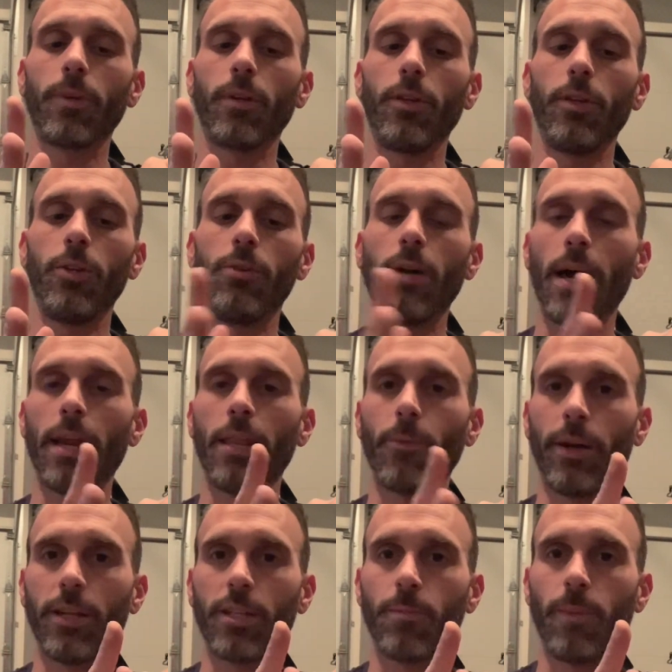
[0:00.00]
you got in the
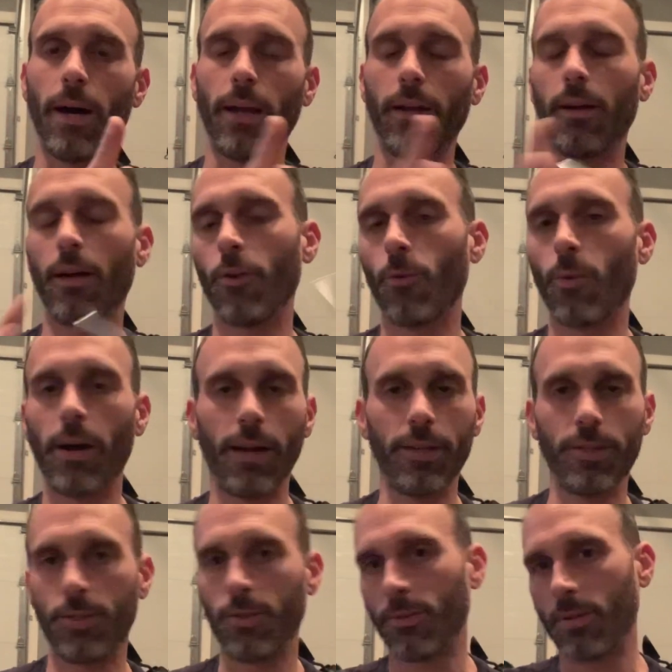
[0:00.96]
right spot.
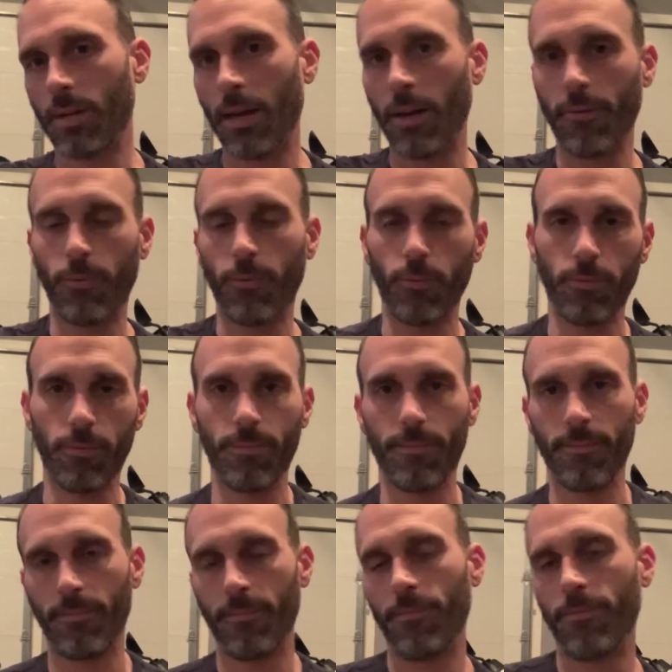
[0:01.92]
Otherwise, you're kind of
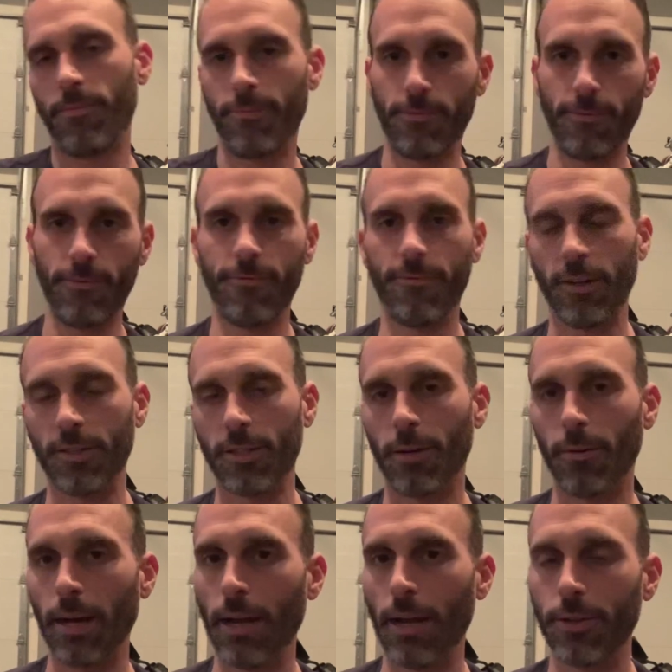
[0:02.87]
futzing
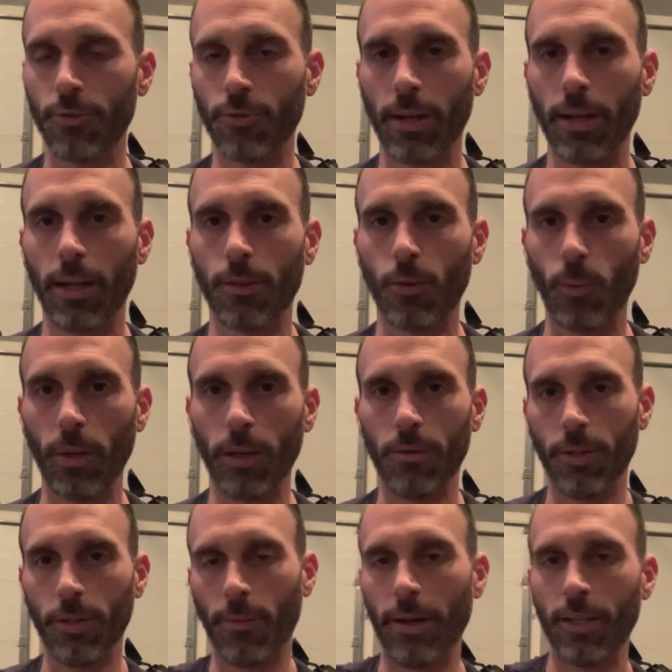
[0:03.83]
around to try to get the wheel
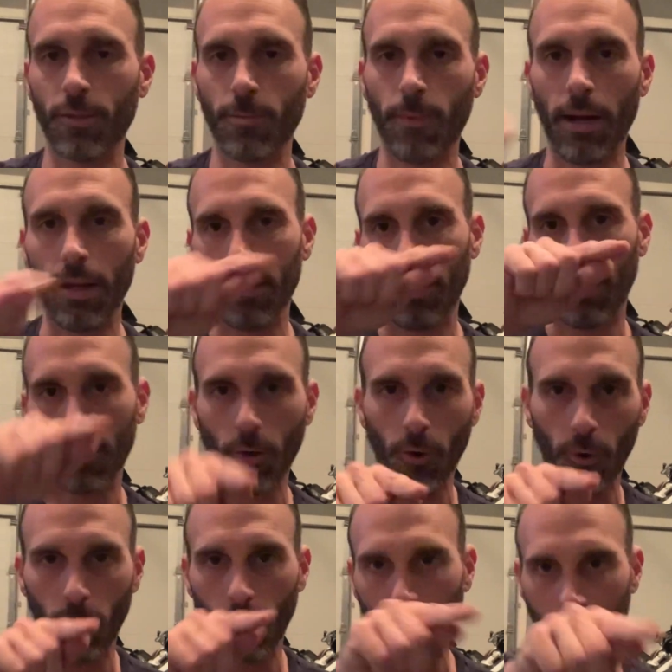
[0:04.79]
in the right spot, to get the
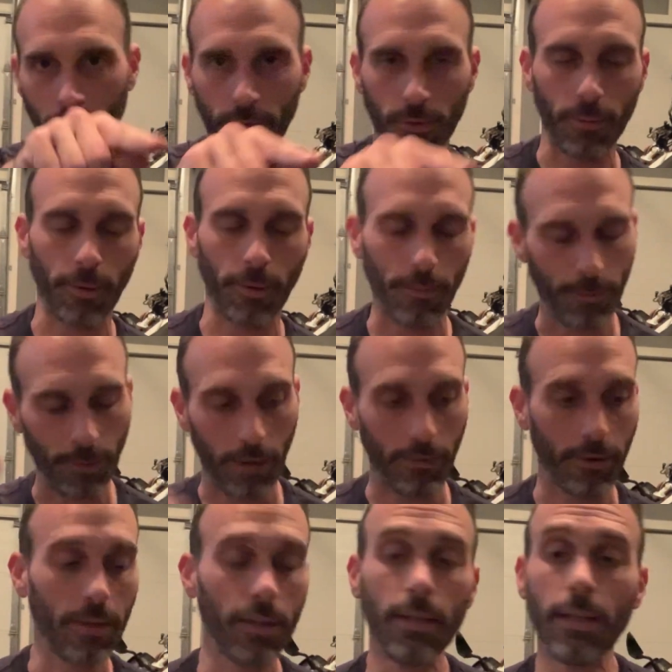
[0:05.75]
hole in for the bolt,
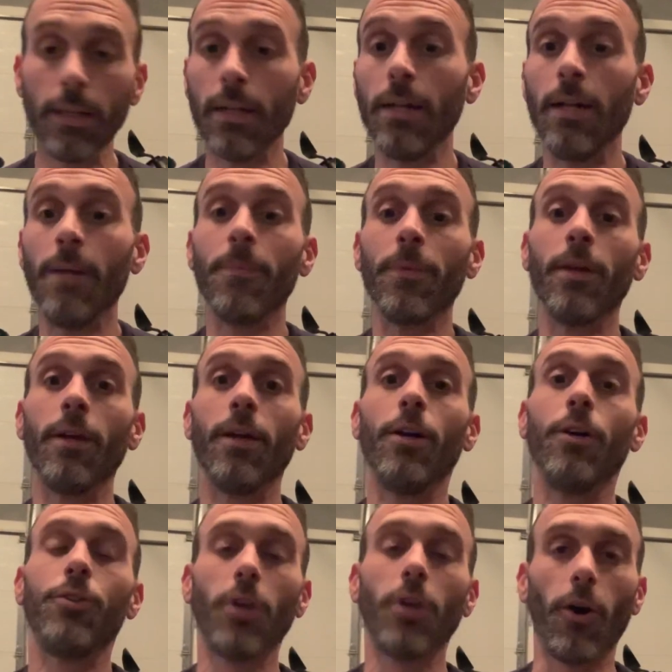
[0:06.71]
whatever.
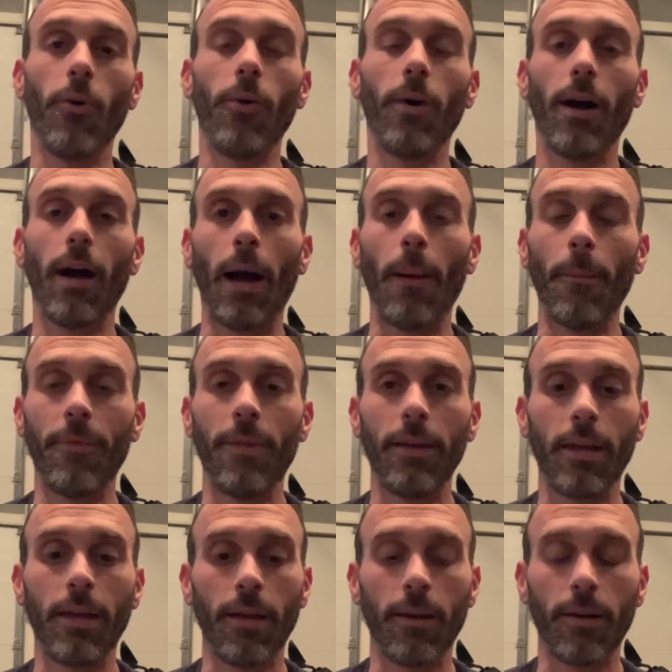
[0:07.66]
So I'm
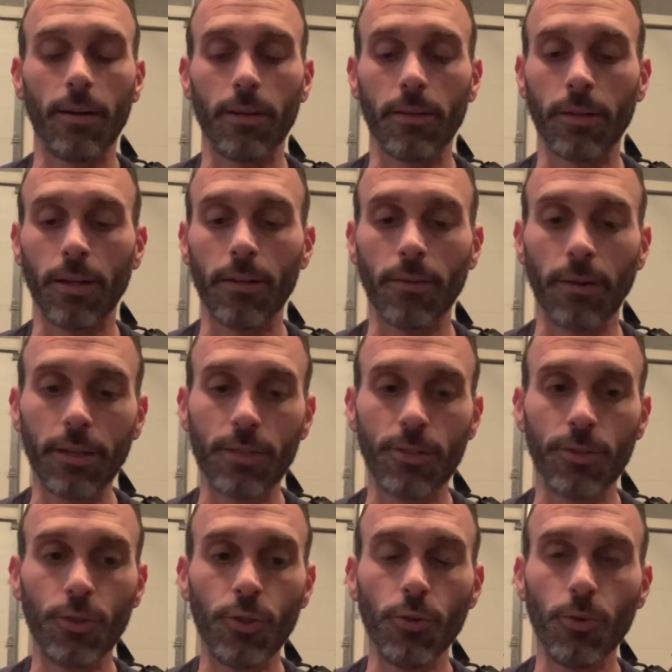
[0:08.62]
thinking, let's
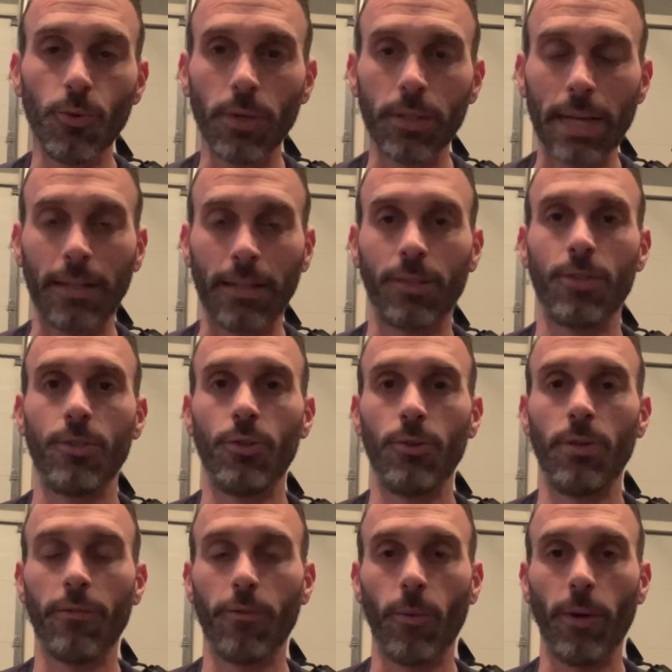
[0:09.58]
attack this in two
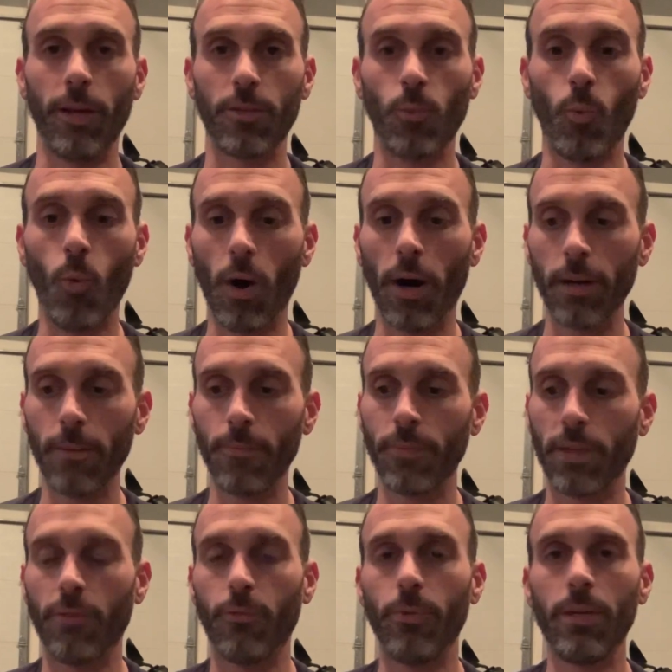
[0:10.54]
different ways. One,
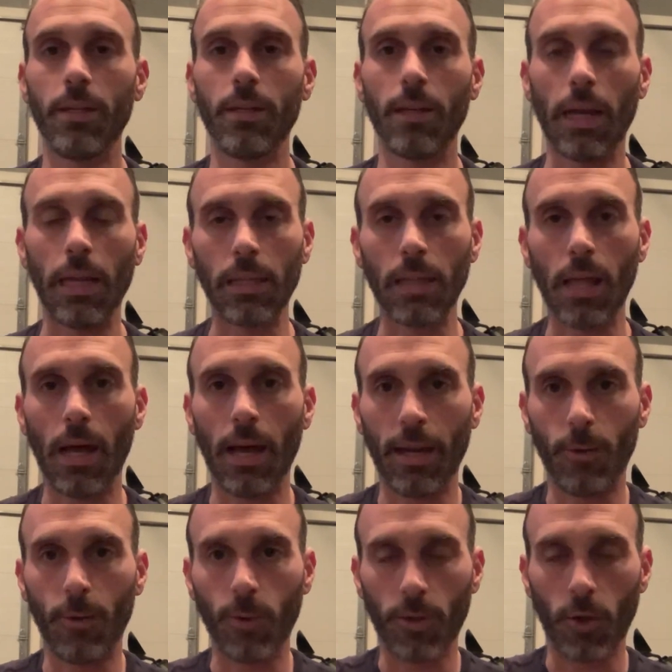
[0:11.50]
if we can
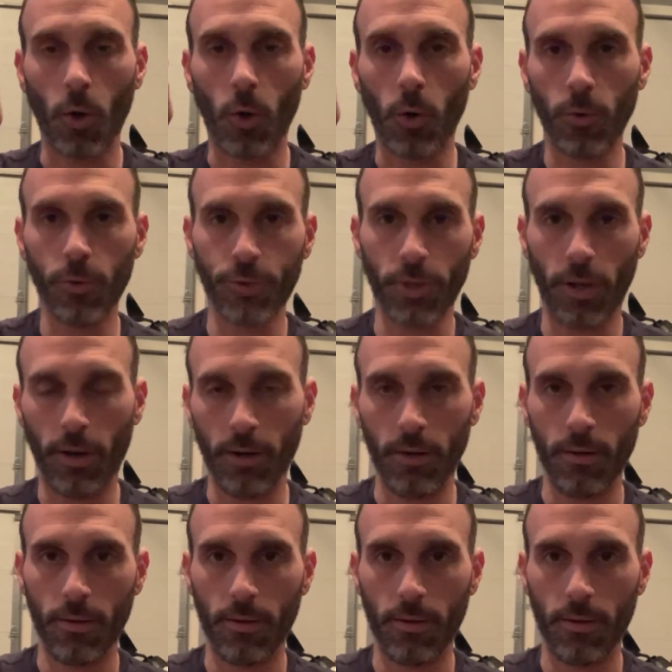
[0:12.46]
align where the holes are